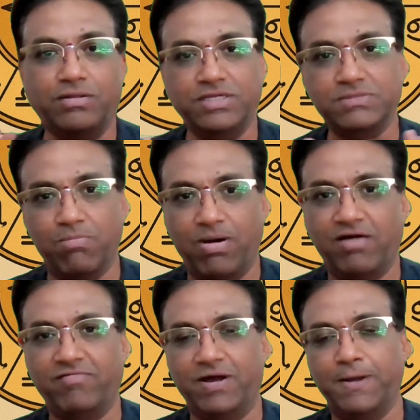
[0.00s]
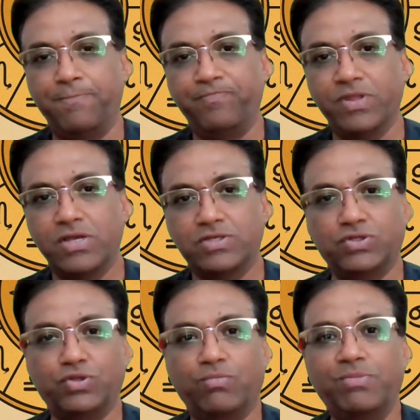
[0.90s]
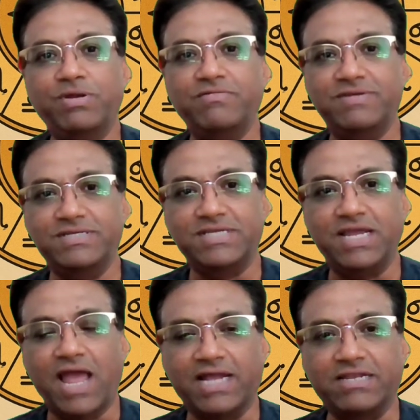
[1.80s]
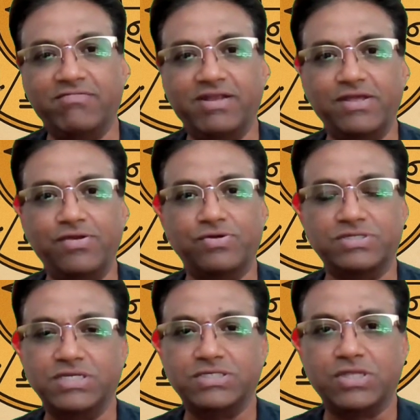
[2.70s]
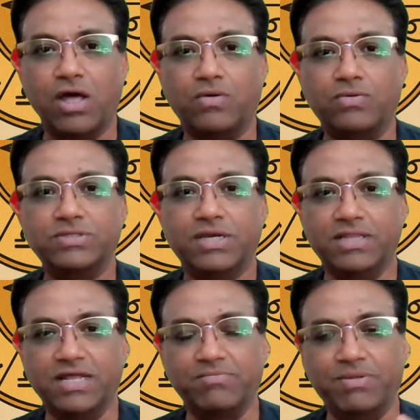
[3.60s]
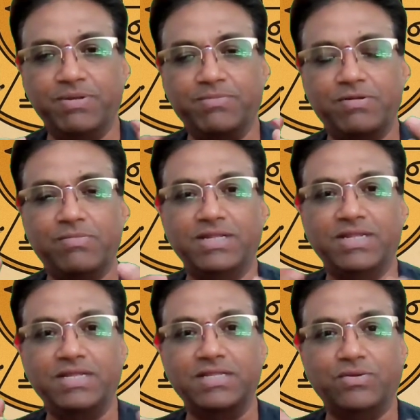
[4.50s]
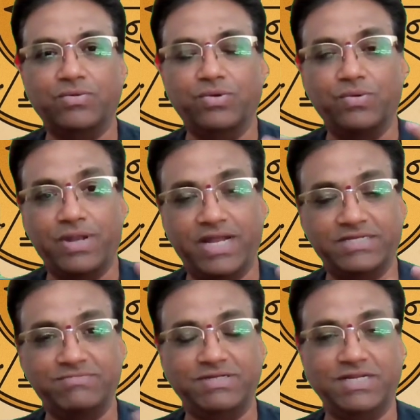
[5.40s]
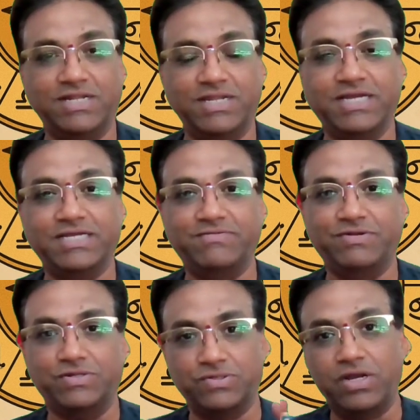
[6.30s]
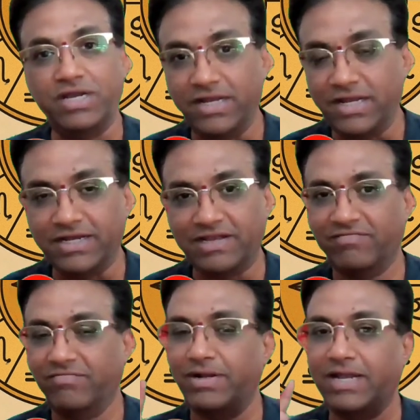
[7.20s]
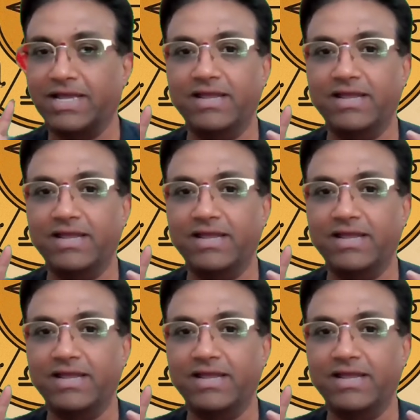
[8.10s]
this bhava. So the moment we say activating a sixth house, that means people might think that, oh, you are activating a negative. It is already negative. But you